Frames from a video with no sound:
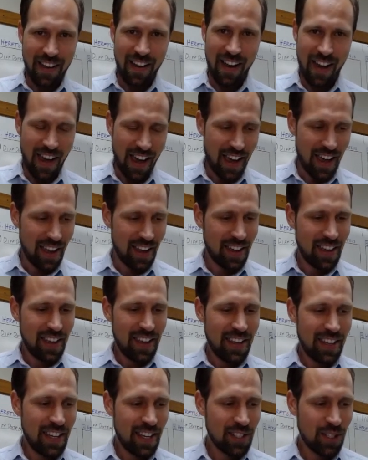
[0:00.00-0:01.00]
guy.
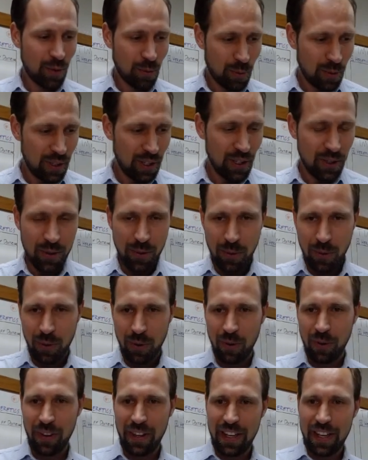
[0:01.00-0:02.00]
He has a really
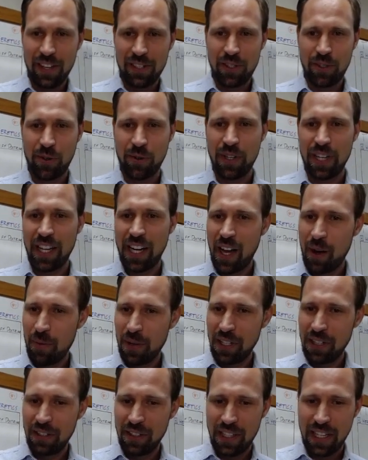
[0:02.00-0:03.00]
cool history, and I
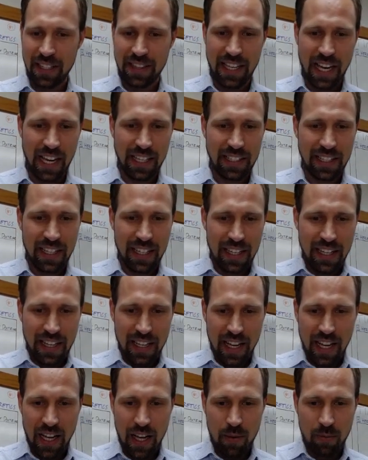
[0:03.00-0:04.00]
want to look at that.
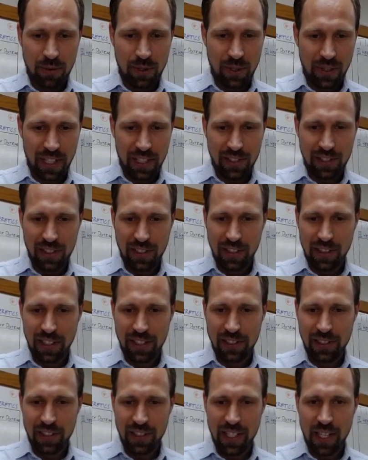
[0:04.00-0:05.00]
So let's
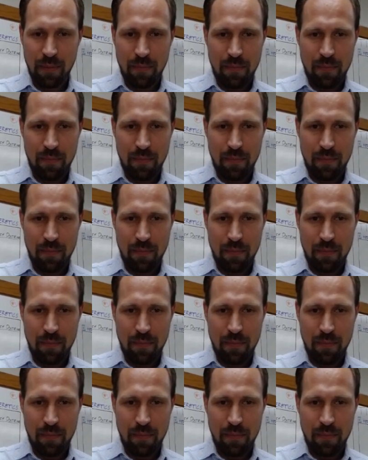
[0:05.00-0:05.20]
look at a